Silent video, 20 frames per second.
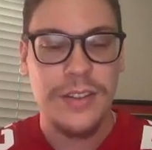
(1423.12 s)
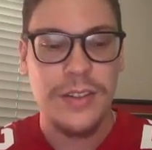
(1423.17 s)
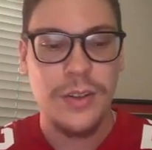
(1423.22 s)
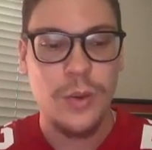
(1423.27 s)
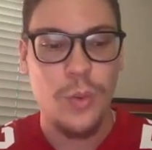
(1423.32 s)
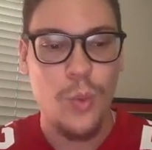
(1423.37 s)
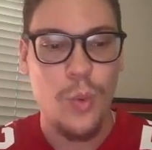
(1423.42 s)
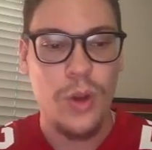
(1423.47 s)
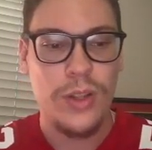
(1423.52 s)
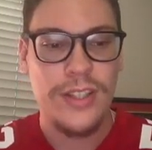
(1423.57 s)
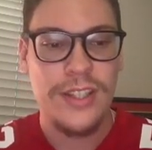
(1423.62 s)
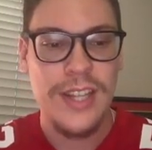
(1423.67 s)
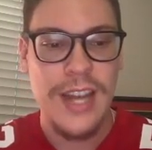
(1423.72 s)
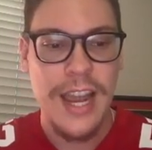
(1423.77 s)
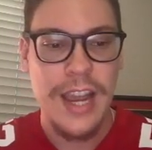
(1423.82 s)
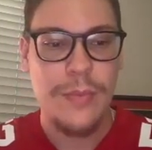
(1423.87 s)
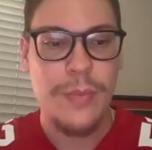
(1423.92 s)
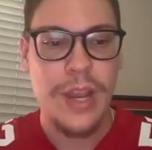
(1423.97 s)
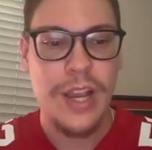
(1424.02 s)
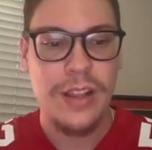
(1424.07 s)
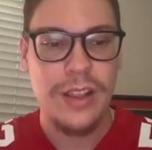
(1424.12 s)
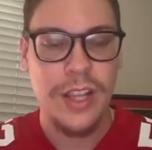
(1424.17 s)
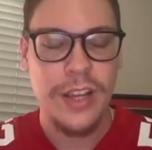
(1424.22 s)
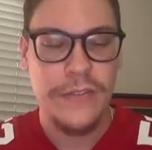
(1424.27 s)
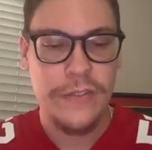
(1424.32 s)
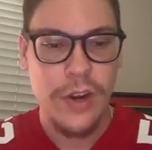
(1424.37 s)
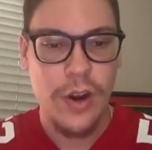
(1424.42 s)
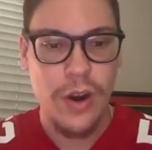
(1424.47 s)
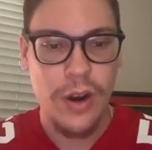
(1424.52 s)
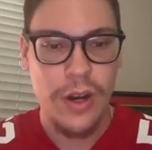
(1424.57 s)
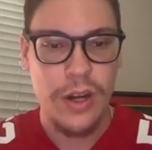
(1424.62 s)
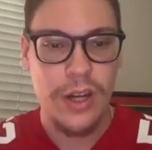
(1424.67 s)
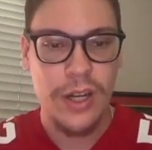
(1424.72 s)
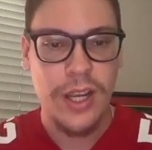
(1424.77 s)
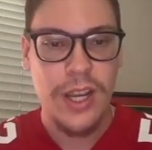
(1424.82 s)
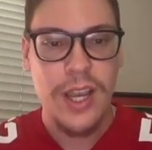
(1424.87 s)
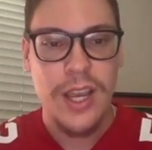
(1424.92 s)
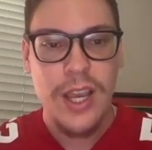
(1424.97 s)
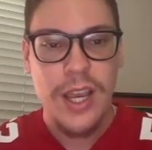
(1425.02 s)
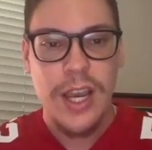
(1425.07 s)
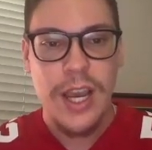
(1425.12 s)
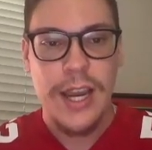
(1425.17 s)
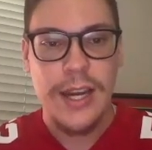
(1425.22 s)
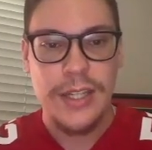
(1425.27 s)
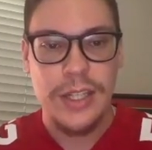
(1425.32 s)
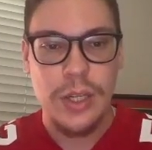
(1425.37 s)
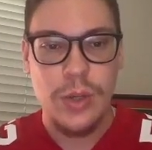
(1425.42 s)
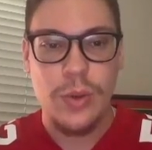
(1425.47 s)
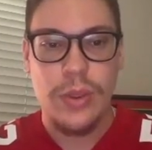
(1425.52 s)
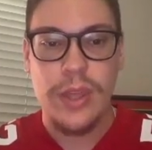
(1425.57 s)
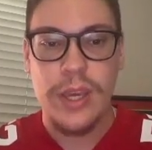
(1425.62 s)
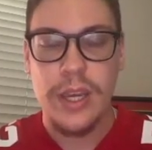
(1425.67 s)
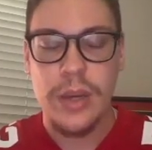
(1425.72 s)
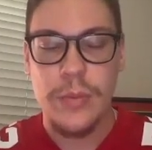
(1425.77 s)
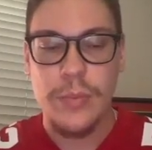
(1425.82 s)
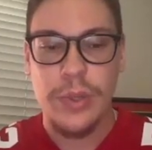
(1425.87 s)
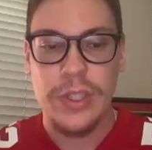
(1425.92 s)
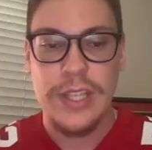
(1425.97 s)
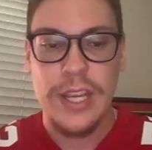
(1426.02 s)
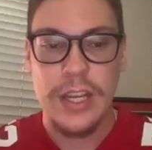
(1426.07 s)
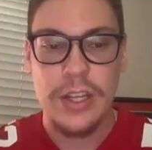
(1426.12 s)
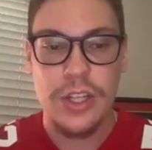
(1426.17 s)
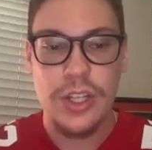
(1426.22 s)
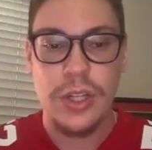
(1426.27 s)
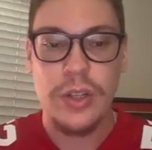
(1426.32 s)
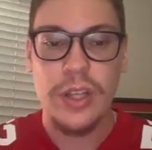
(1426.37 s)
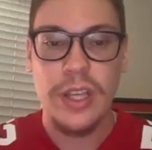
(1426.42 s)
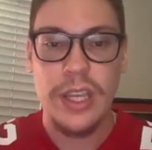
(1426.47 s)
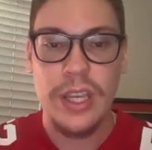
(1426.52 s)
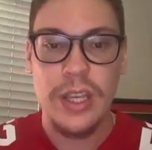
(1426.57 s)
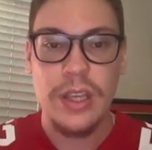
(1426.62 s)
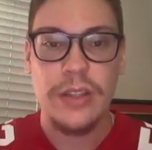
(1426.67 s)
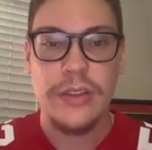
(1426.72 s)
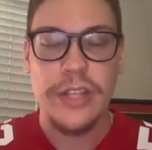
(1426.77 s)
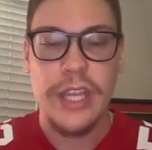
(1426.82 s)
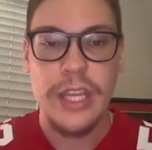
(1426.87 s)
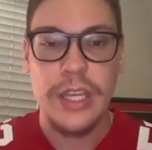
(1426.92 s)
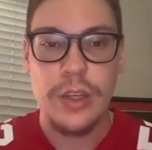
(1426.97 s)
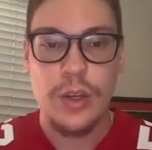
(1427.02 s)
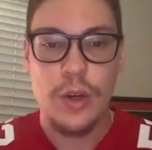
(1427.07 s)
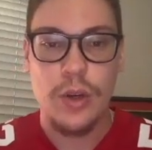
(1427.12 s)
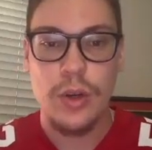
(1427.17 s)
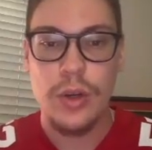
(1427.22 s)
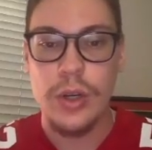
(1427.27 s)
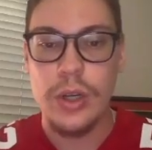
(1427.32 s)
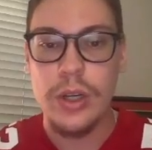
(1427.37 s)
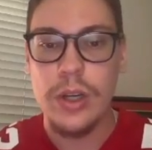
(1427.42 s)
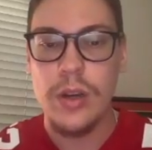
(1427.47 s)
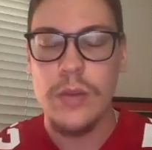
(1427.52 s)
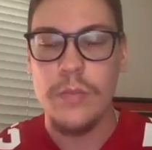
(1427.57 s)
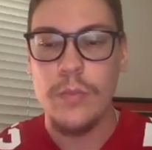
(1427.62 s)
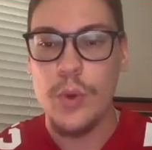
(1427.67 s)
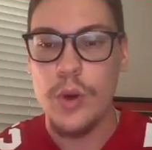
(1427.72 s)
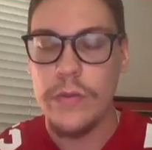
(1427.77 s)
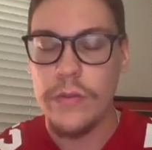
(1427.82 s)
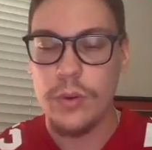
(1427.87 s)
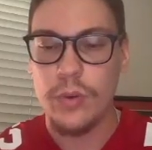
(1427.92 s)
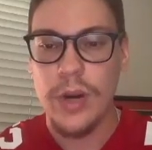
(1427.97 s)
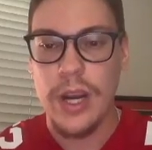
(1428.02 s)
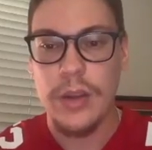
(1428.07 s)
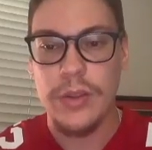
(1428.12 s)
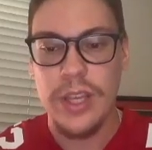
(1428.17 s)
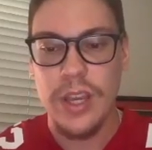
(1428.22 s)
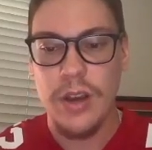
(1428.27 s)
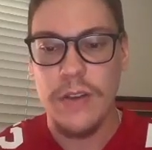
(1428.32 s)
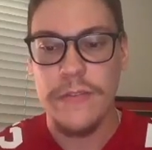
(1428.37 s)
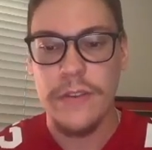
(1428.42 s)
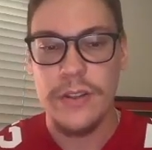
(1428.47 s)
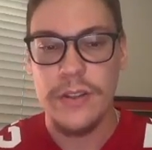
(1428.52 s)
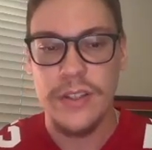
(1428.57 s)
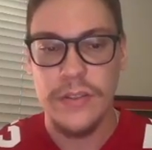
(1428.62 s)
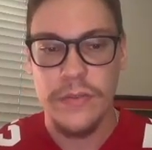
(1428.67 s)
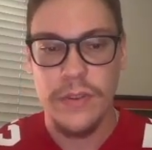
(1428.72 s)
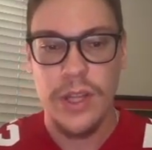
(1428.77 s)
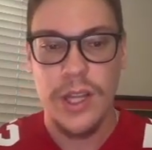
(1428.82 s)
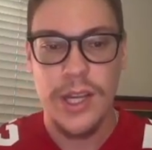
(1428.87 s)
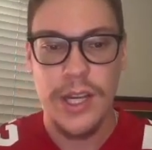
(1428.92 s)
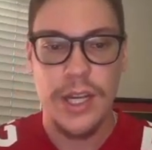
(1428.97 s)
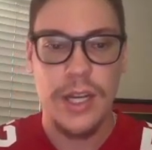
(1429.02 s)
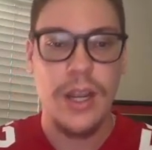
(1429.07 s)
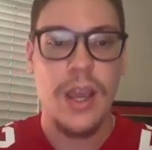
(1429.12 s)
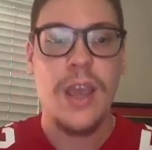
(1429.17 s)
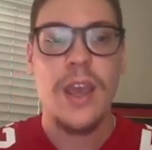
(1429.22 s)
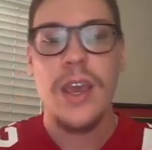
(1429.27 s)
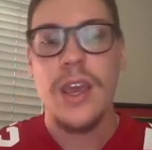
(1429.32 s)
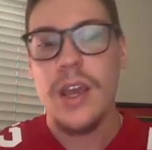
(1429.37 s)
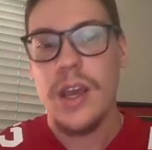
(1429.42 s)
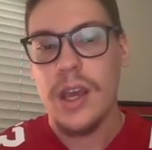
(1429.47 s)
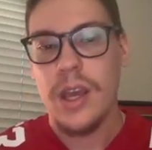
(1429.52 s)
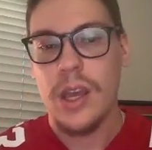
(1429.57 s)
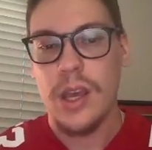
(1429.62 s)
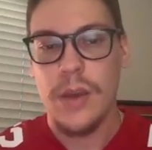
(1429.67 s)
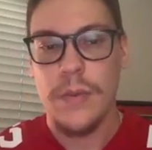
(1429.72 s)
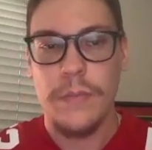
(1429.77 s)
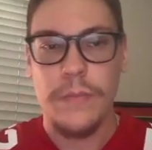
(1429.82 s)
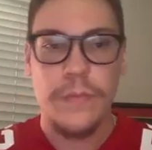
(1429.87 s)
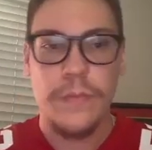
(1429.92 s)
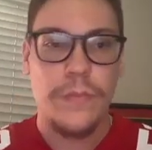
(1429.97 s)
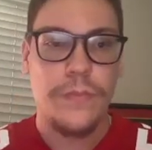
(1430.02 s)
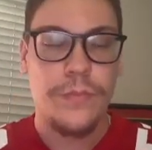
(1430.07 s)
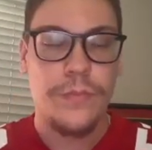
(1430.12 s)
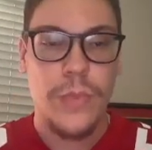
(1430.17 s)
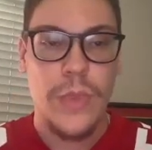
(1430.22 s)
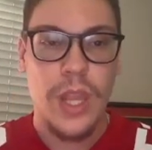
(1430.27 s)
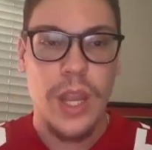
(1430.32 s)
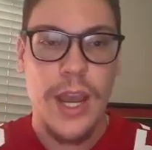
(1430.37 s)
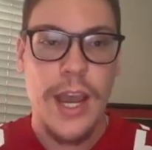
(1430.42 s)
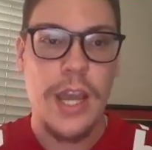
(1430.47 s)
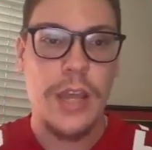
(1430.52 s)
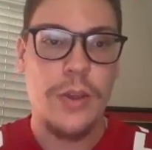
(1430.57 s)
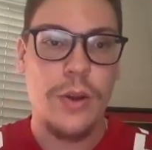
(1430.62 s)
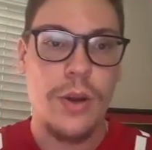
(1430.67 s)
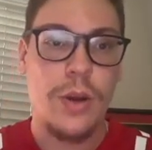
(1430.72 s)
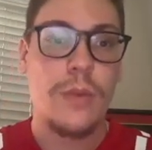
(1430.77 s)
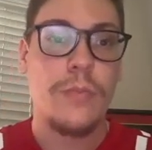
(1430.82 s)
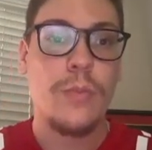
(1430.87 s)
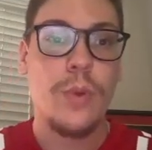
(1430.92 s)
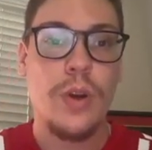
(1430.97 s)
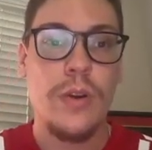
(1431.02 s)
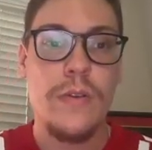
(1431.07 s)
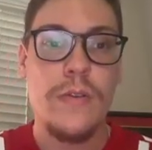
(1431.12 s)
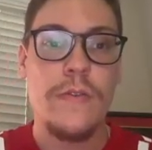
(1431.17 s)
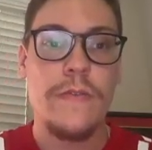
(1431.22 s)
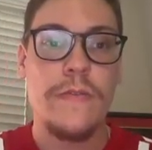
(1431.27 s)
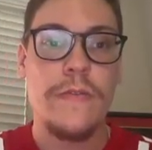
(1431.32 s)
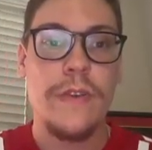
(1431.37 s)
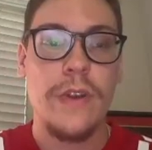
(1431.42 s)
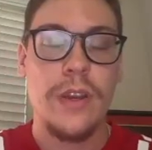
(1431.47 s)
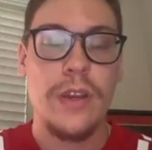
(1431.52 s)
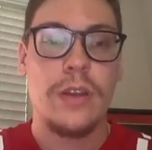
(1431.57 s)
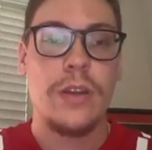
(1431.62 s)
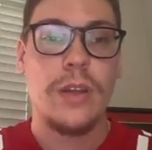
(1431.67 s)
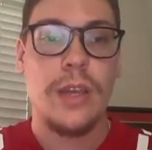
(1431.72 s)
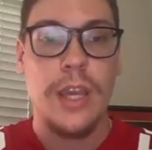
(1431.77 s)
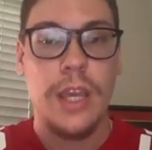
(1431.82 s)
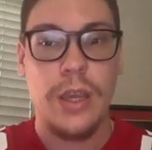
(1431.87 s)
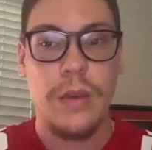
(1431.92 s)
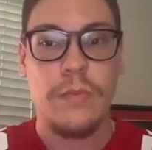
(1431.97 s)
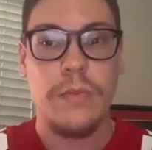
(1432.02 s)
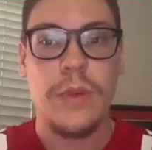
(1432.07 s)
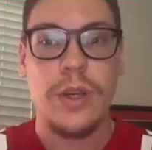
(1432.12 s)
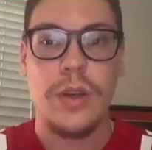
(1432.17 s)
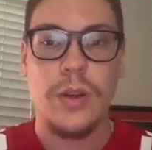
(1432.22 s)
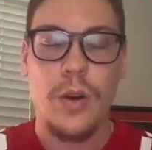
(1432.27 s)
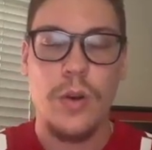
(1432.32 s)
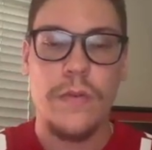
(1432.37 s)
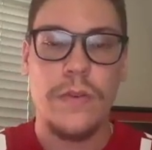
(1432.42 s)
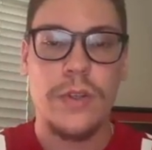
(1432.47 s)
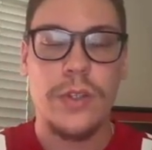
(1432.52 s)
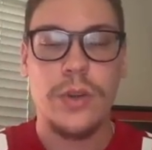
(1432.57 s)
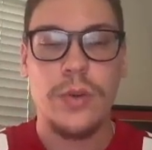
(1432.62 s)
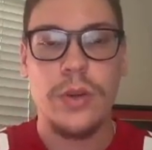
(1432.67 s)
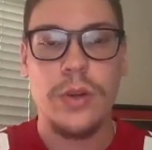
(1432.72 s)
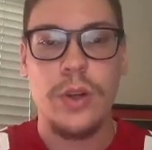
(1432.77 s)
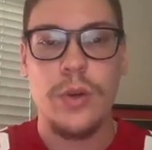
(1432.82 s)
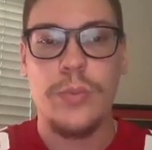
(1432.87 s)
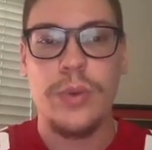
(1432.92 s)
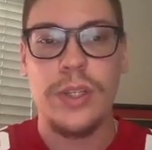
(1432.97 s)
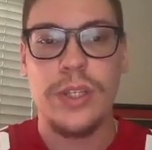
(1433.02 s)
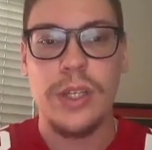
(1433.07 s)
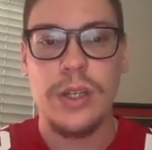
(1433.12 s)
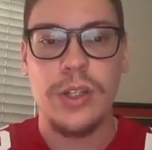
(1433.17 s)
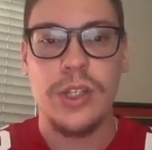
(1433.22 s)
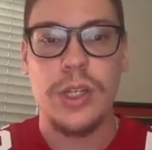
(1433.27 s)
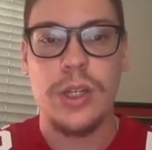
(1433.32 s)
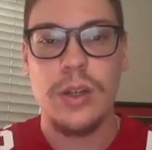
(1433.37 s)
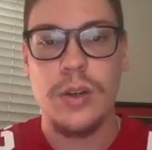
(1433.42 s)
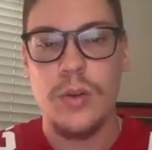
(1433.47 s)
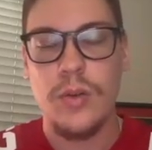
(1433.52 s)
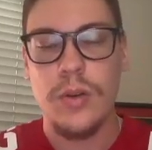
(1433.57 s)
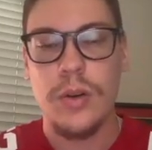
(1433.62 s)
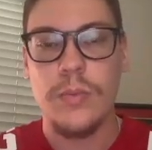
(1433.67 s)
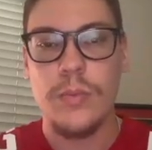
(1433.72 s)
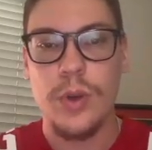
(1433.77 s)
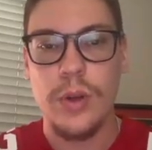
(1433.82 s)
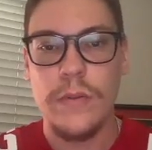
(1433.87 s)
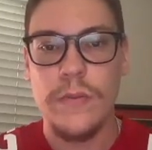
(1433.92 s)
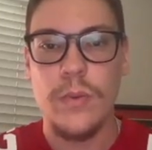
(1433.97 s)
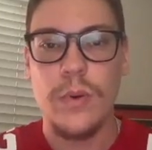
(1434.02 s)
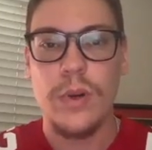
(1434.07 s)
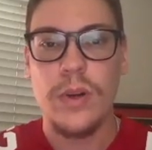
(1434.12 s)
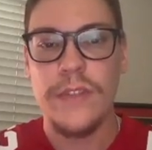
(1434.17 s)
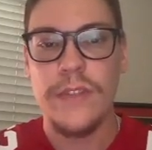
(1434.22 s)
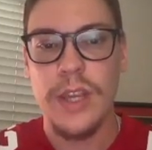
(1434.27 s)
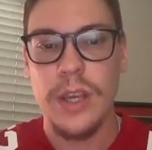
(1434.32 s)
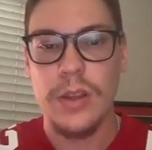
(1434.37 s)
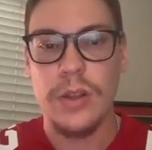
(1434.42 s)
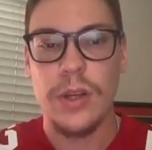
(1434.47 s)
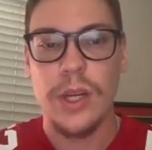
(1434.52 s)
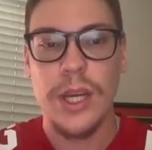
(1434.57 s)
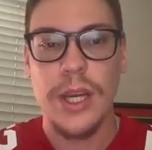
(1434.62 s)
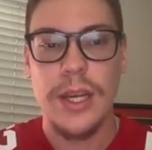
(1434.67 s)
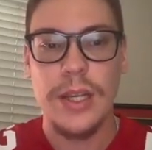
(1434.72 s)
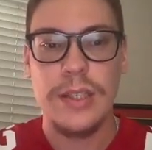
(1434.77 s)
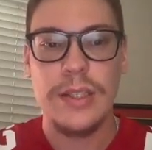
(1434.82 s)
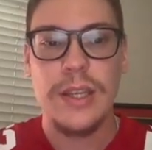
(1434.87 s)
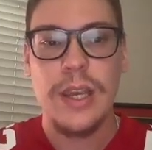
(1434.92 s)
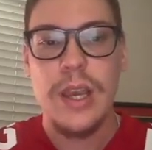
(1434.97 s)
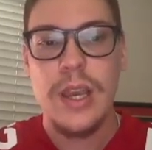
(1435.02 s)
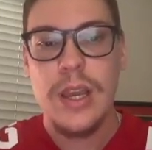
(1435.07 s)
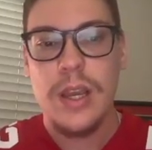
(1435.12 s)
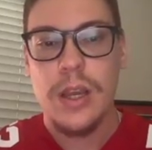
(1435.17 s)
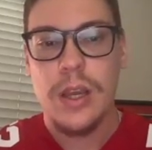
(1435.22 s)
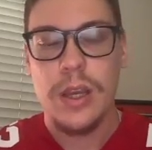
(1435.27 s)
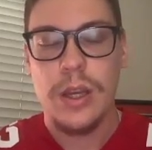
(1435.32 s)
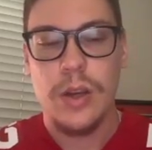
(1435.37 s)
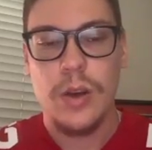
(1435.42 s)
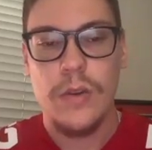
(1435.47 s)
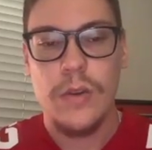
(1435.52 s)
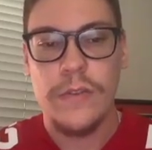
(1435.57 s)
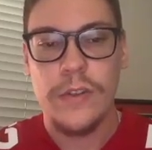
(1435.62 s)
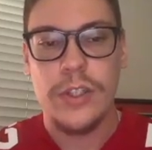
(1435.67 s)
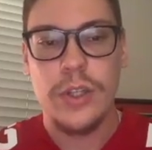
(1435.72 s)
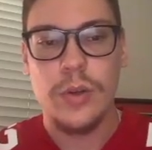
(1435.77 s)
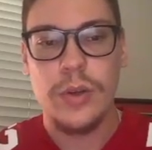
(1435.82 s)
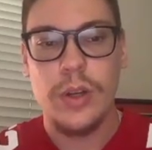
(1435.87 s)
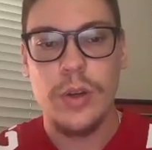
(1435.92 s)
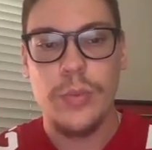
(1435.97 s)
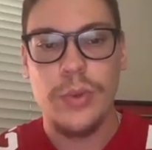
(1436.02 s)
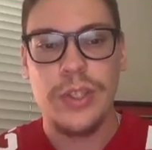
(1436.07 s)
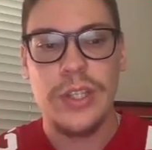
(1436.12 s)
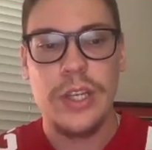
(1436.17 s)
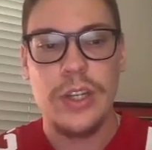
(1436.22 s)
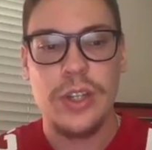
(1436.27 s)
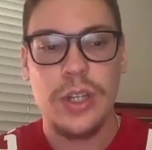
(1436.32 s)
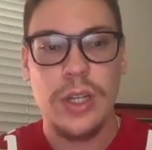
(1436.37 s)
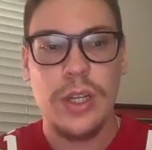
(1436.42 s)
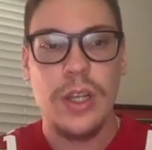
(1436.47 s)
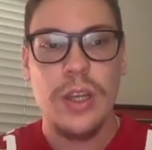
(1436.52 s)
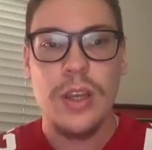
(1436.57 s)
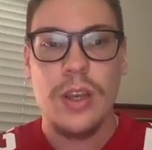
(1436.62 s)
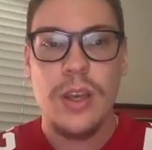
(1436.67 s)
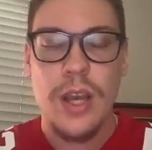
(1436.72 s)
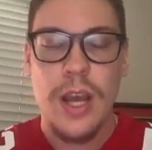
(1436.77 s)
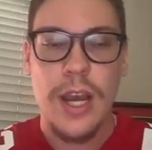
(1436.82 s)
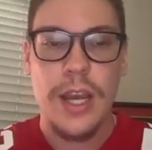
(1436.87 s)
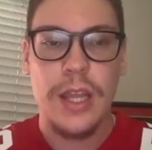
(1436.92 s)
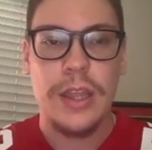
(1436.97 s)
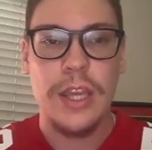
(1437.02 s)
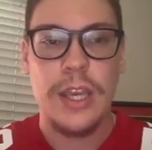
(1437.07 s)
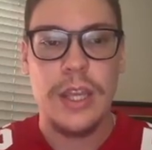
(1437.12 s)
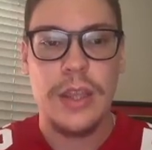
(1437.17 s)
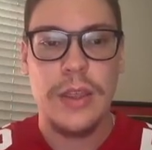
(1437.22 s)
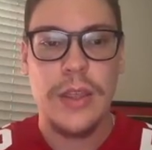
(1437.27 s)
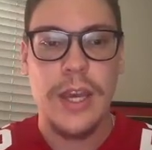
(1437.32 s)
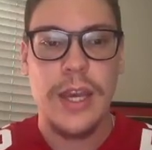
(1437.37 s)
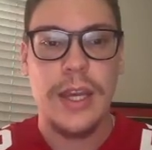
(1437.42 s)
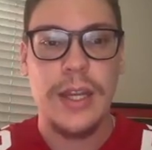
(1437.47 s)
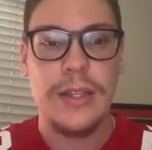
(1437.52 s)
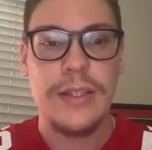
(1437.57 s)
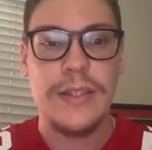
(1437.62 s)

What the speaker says: one snap at left guard. I do think potentially they could move around the offensive line, either move him over to a new position or move one of the other guys over to a new position. I think that